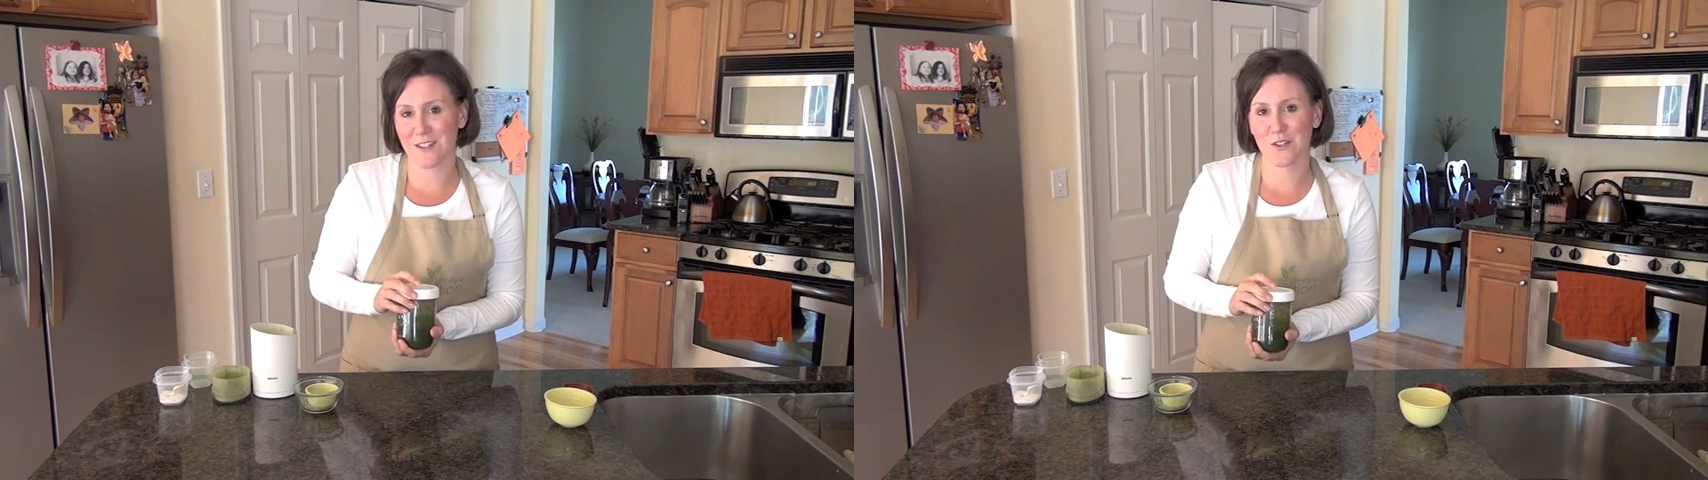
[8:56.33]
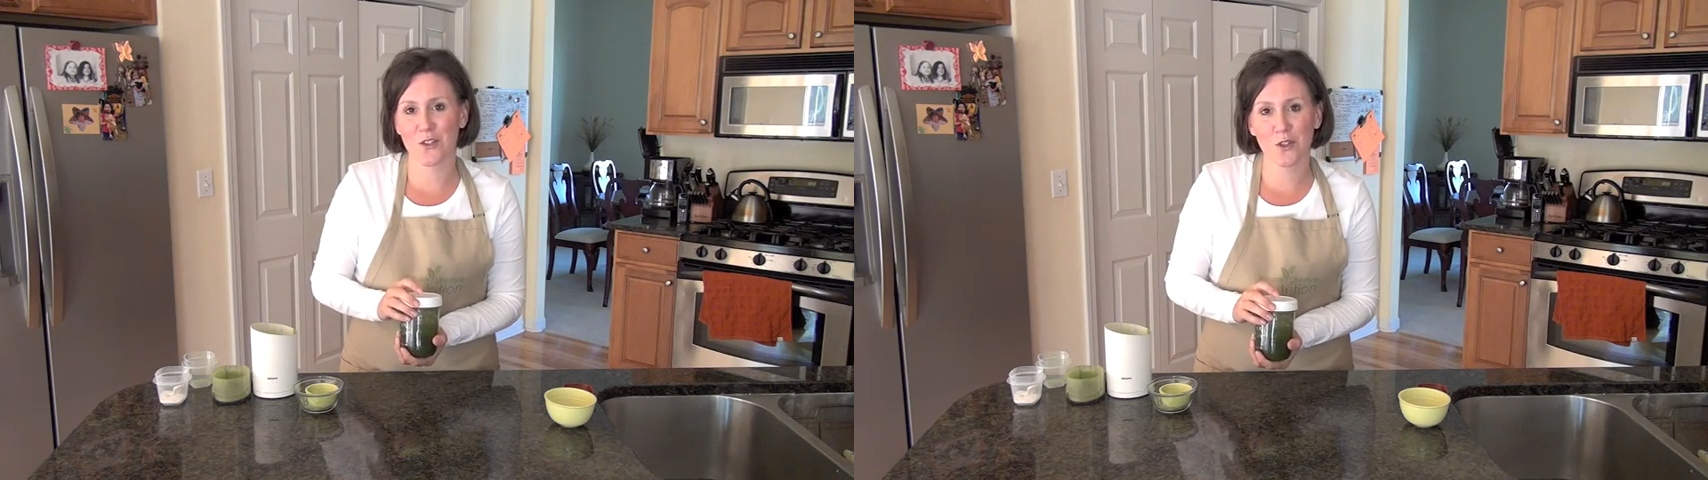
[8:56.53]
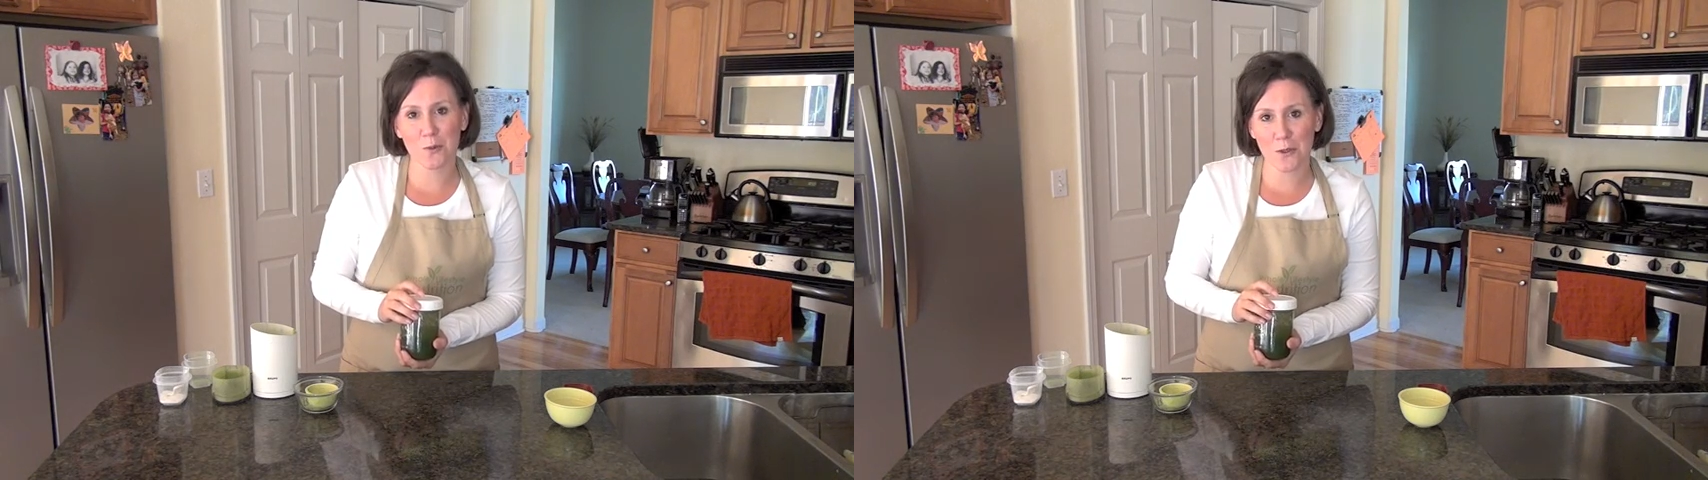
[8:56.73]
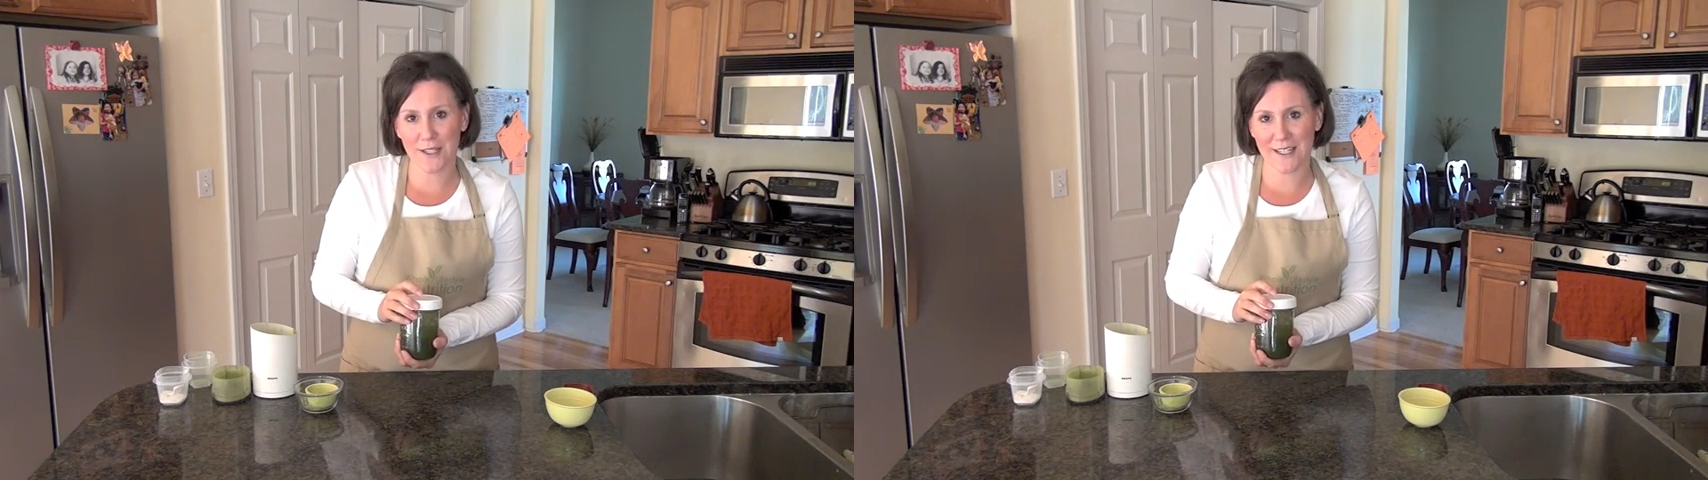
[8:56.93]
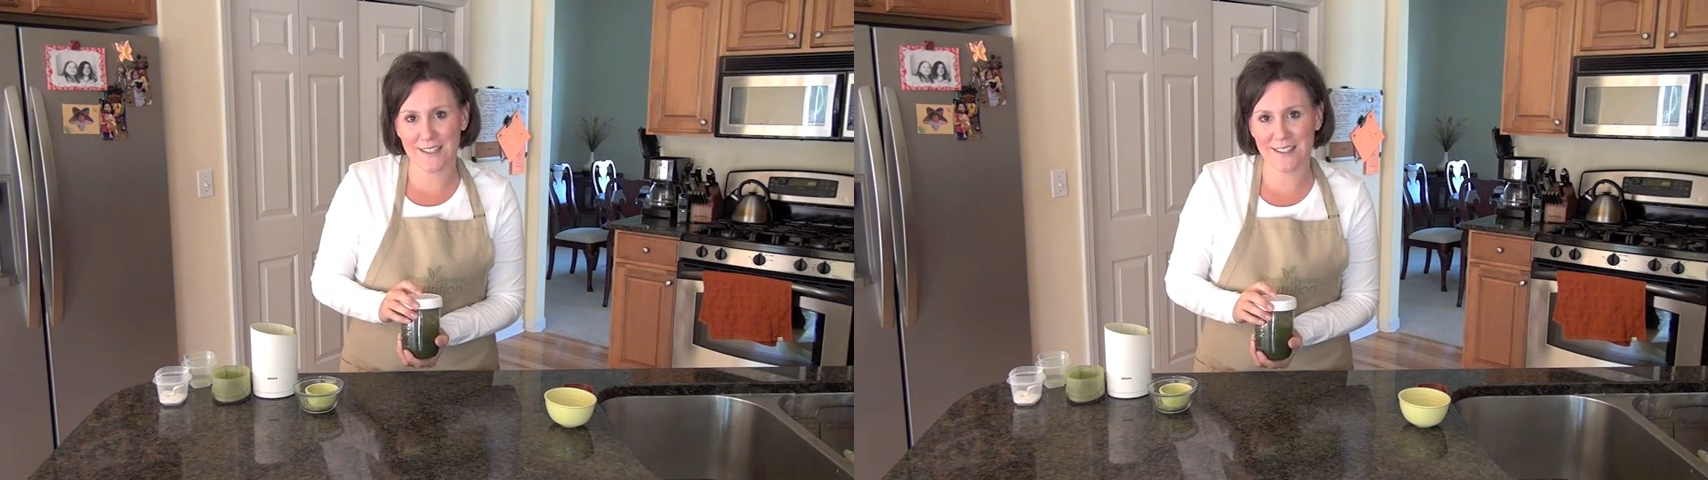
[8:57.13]

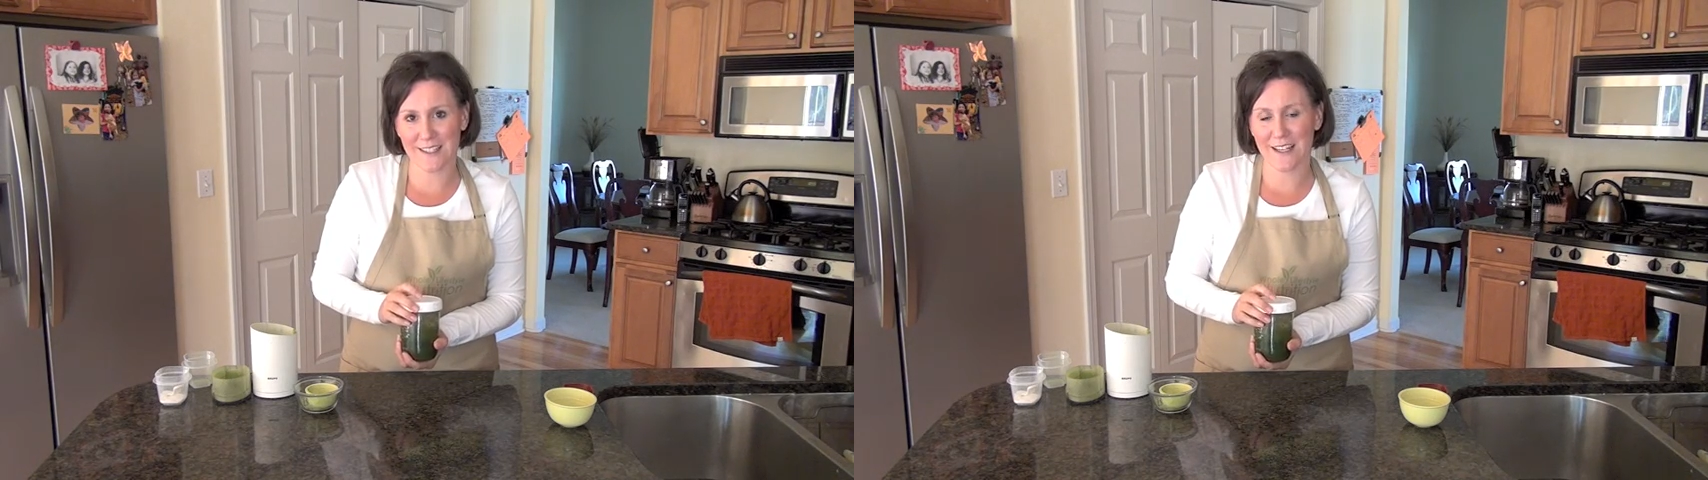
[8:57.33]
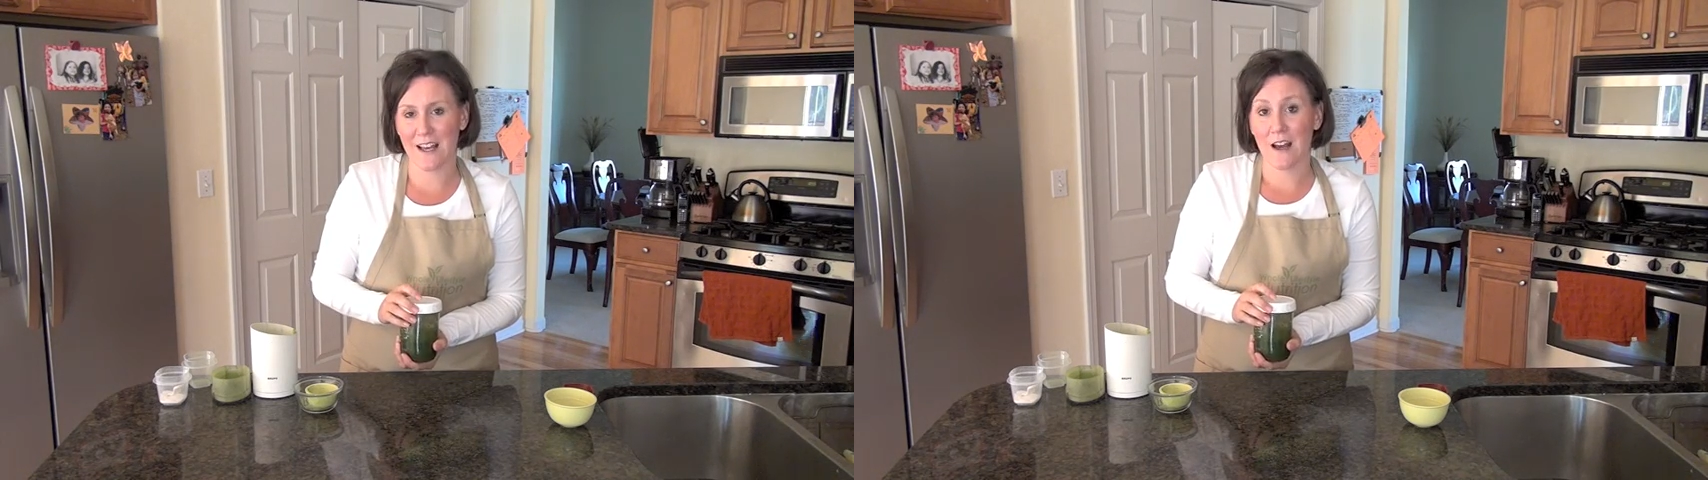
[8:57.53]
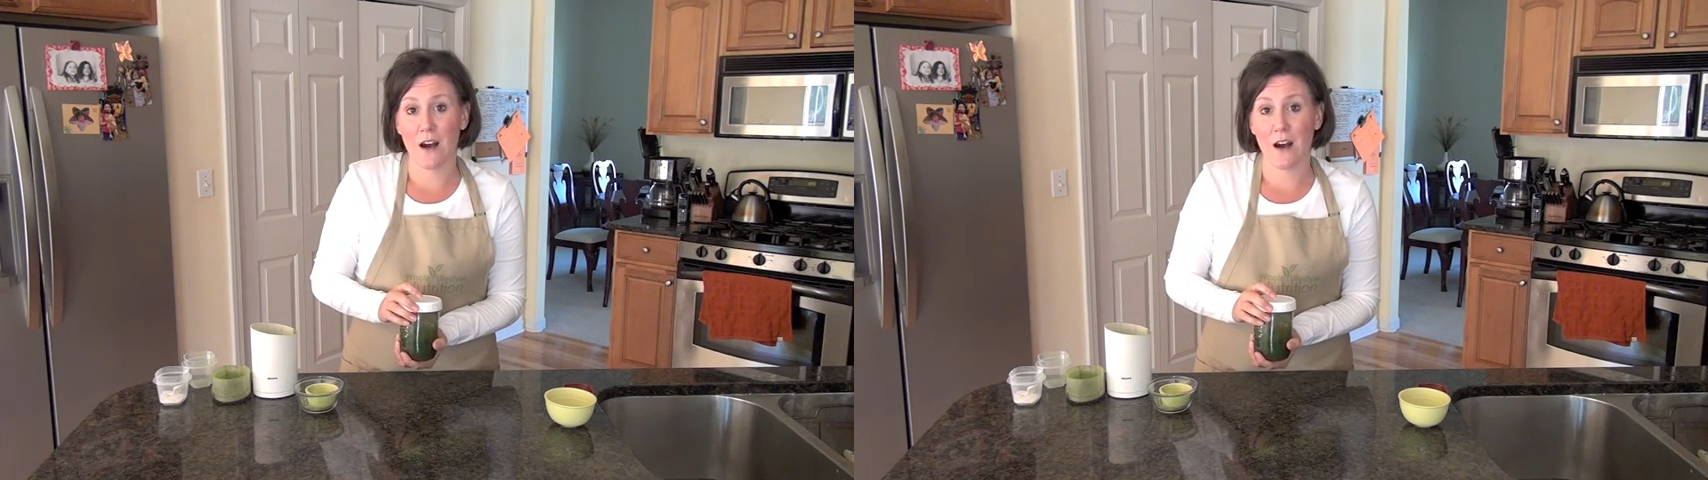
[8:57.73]
super easy,